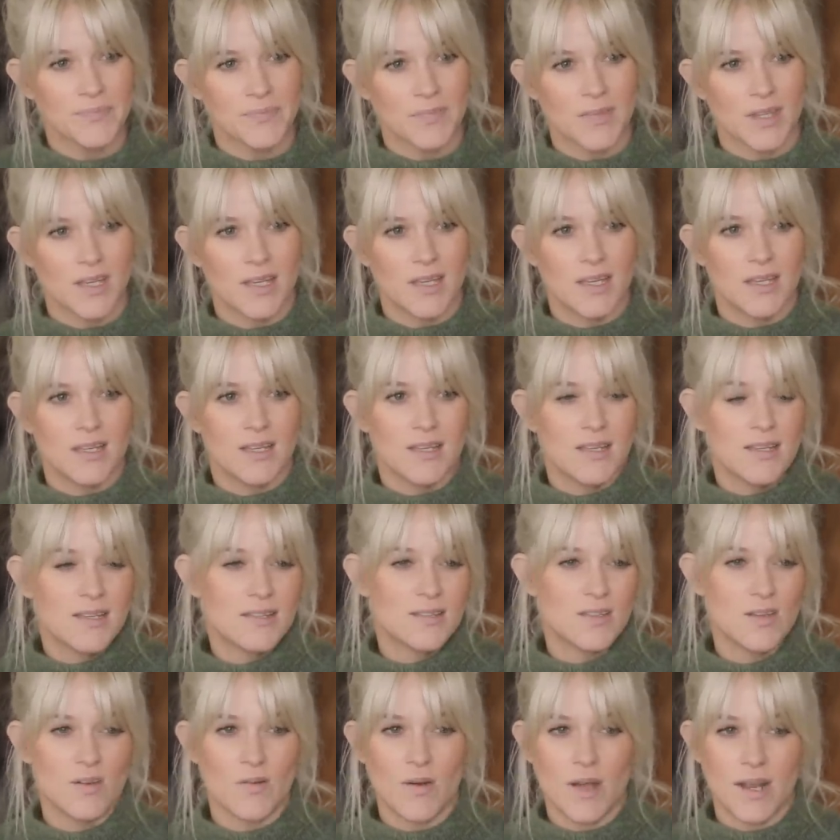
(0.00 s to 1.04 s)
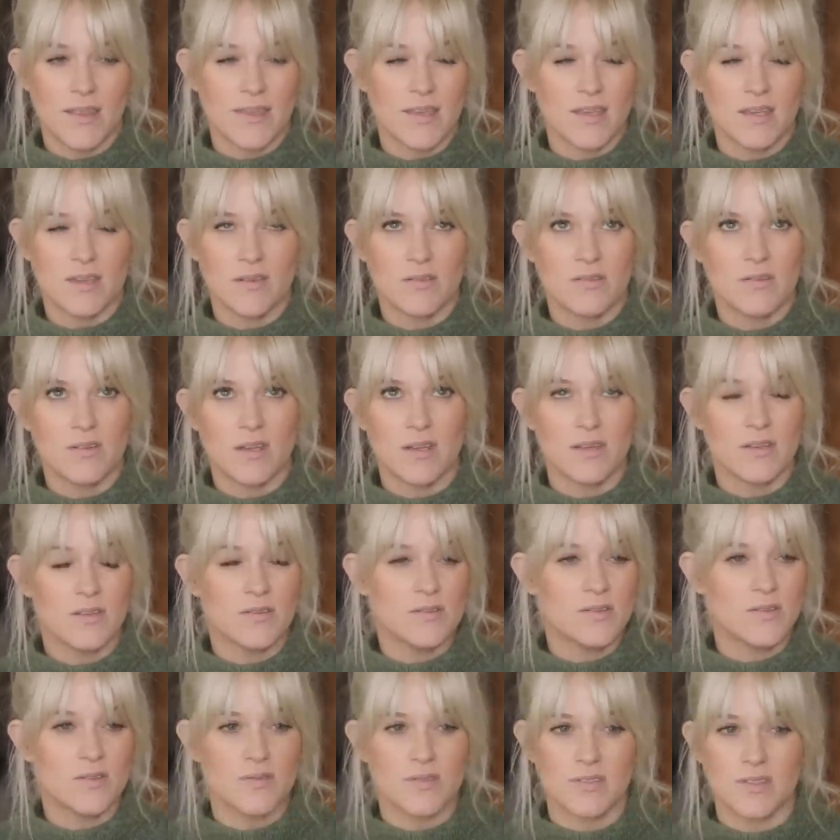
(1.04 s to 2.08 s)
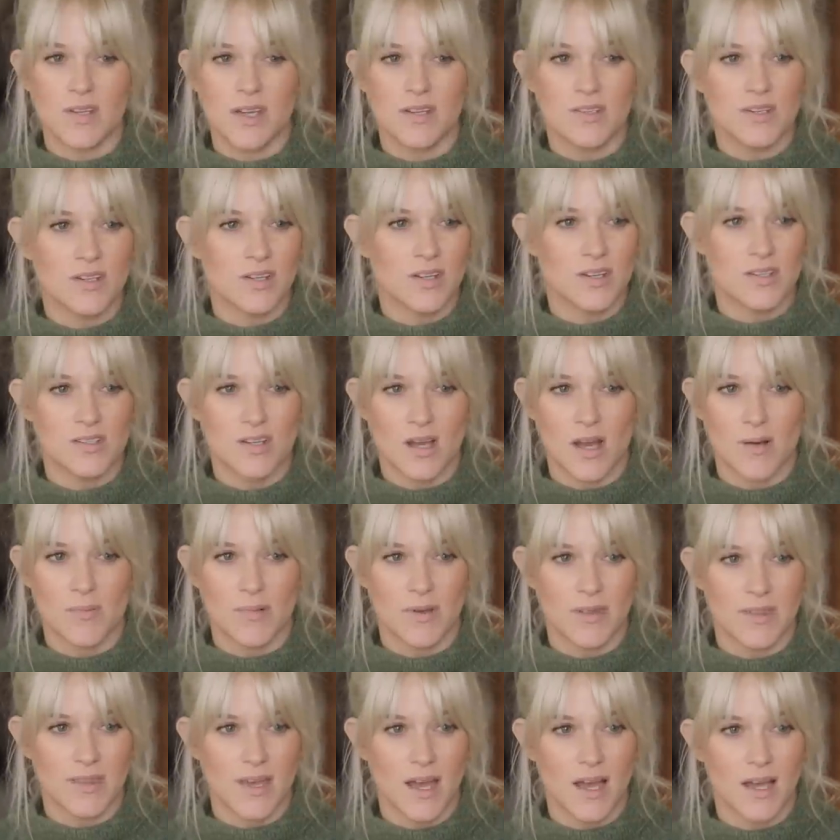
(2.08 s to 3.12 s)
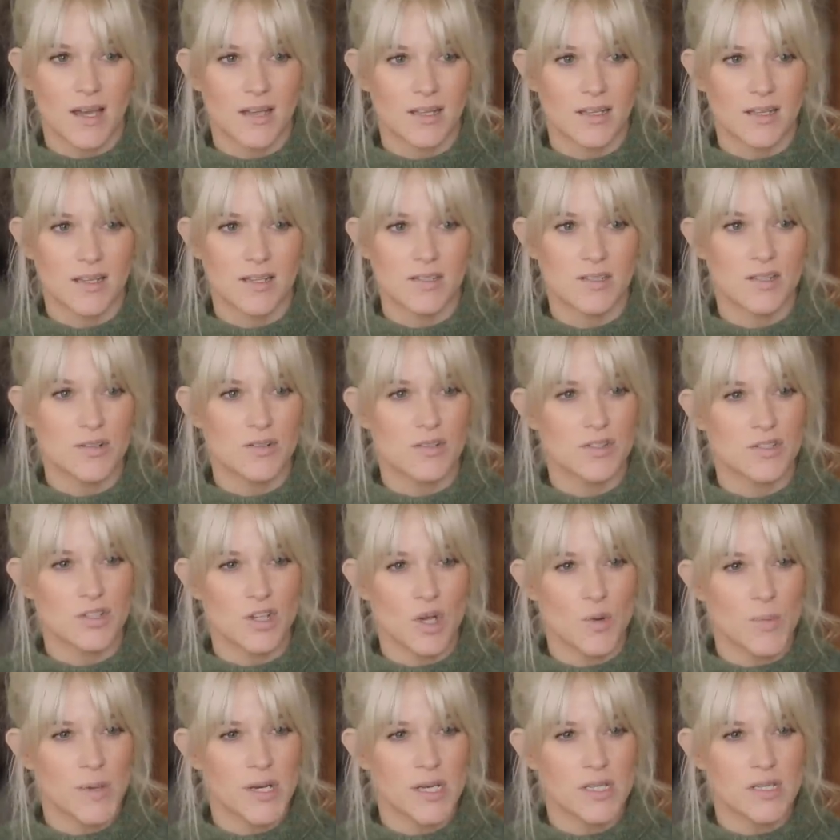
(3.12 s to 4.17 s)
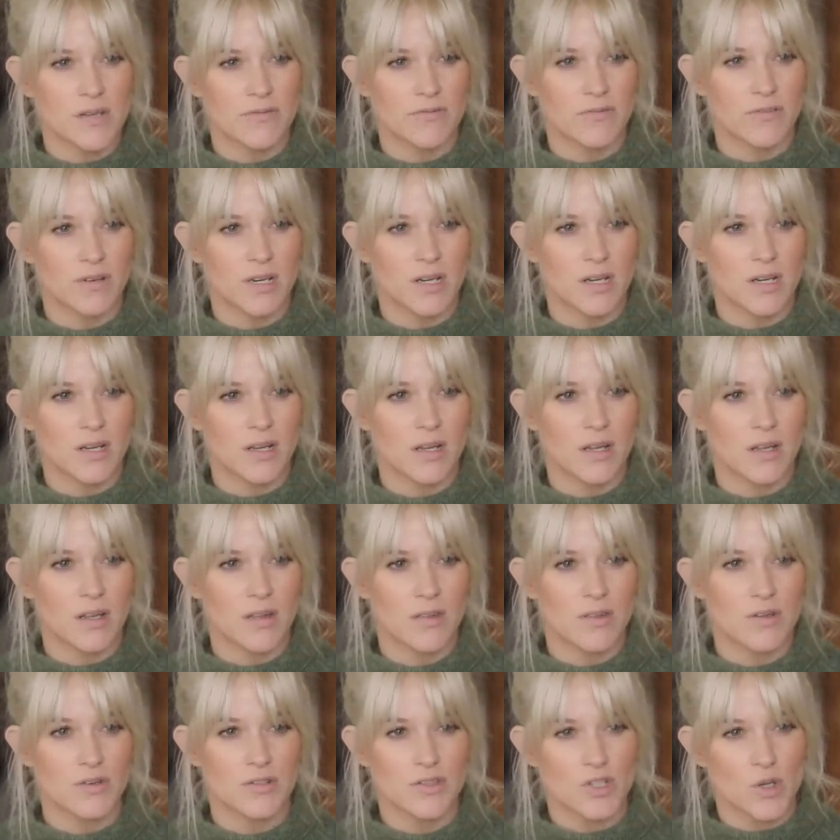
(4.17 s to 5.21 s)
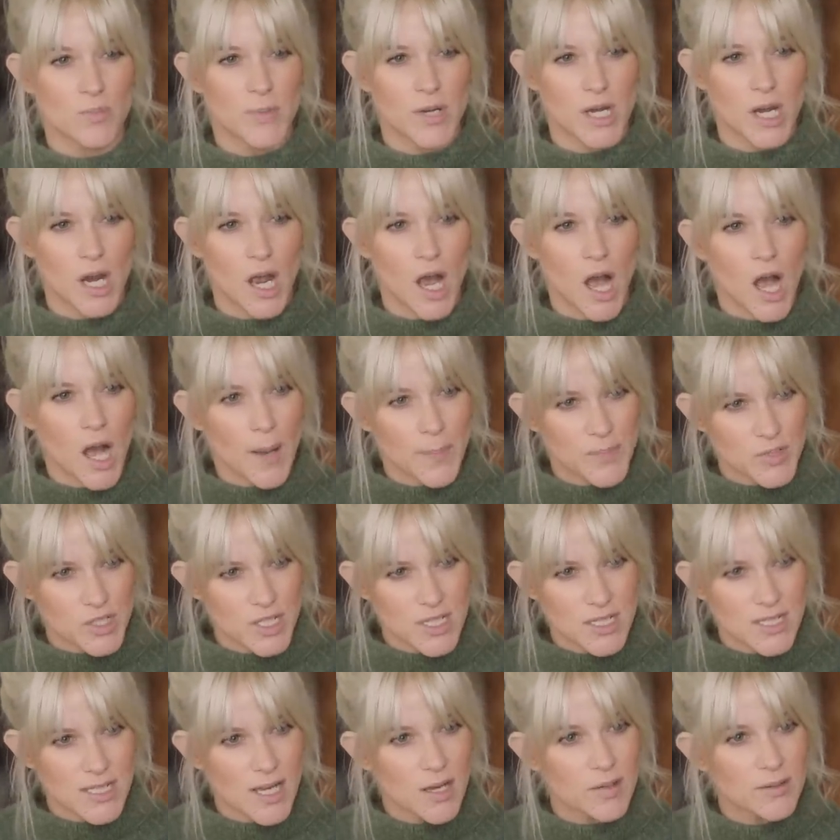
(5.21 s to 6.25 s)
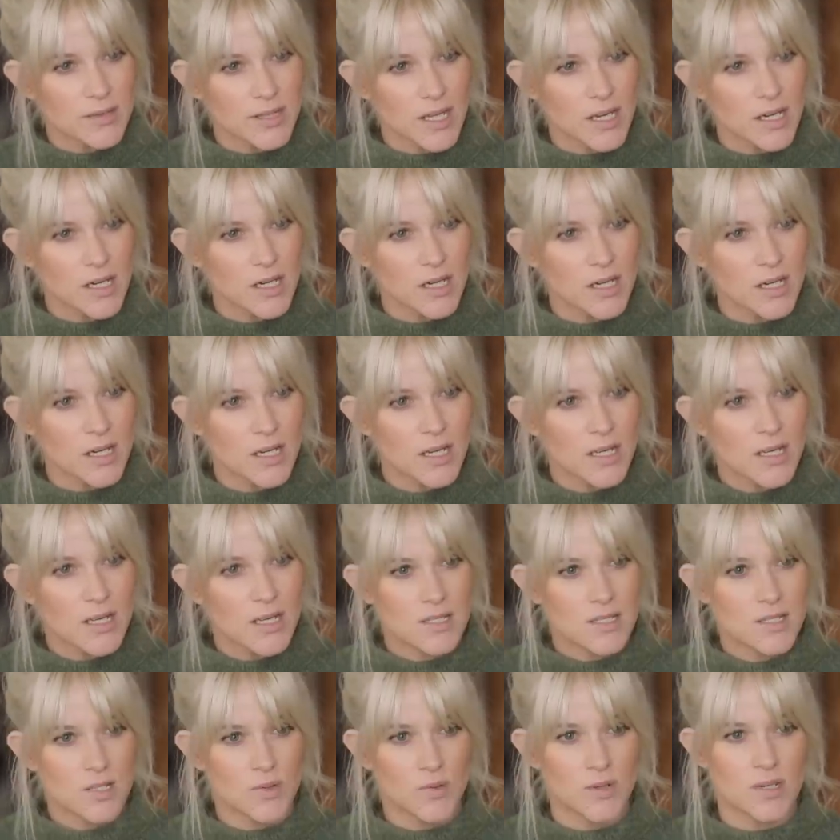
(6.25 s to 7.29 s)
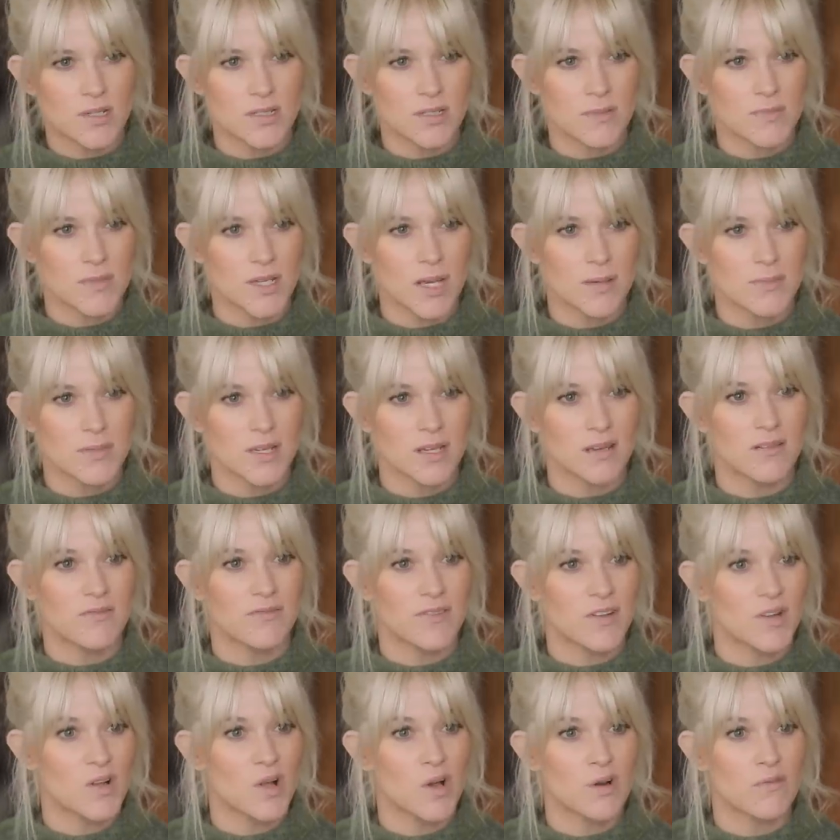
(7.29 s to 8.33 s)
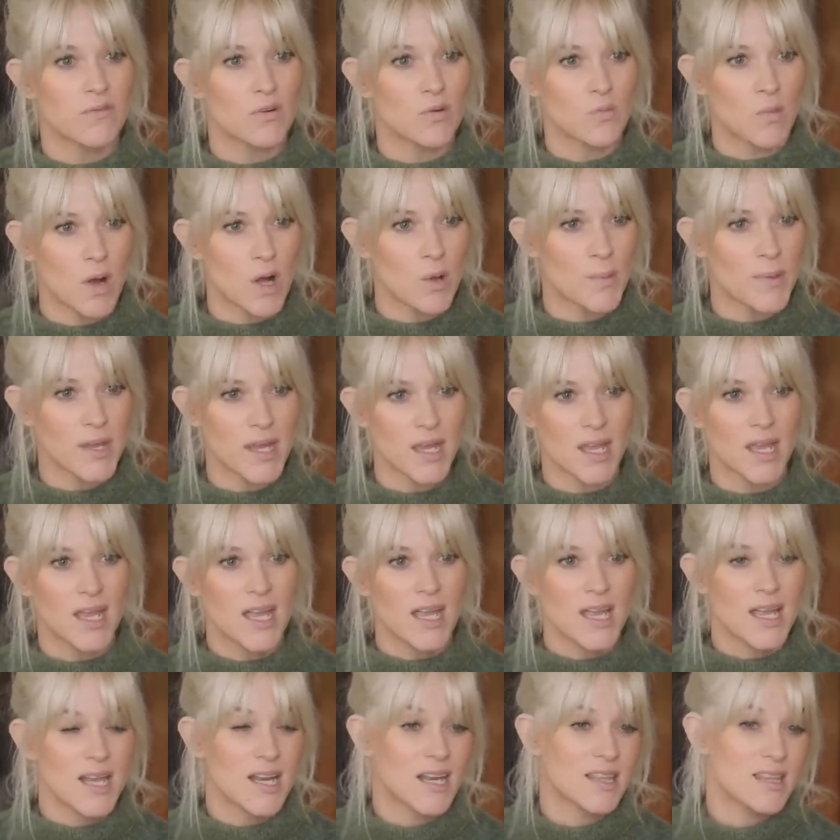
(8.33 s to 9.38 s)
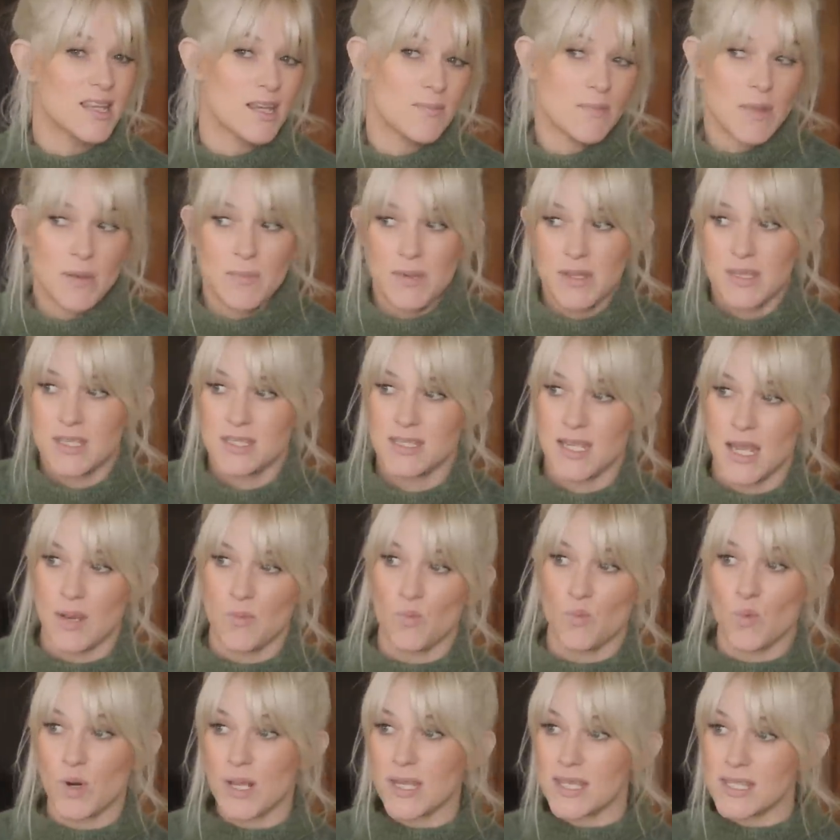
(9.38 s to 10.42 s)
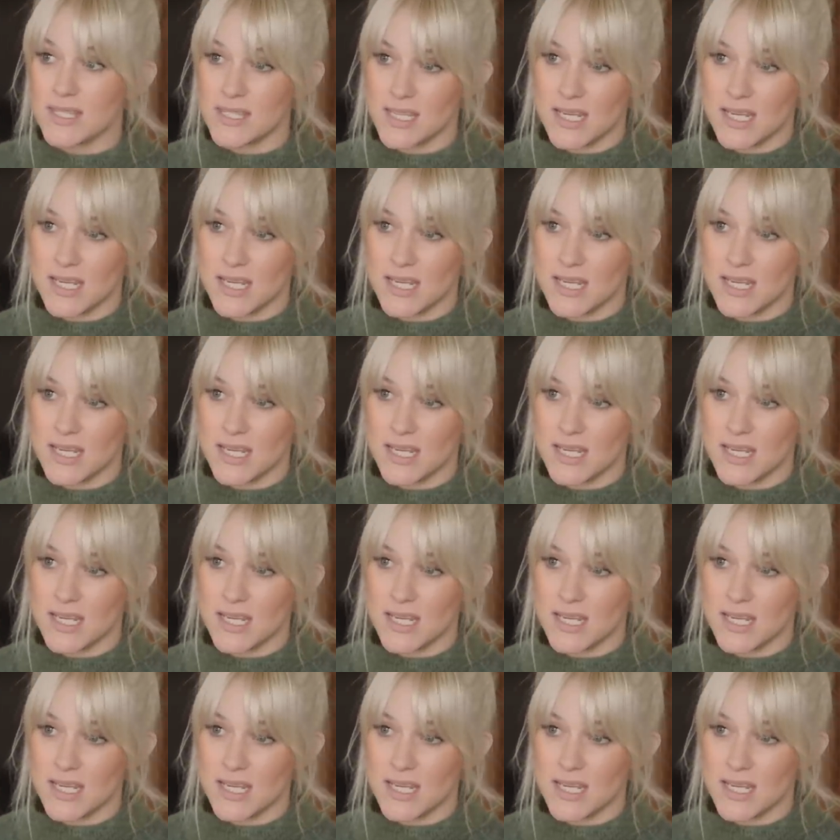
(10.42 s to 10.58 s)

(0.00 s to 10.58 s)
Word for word: Mm-hmm. So I think you and you do such a good job with that because there's so many different there's so many options out there to where yeah. sometimes it can feel overwhelming. And I think maybe the same with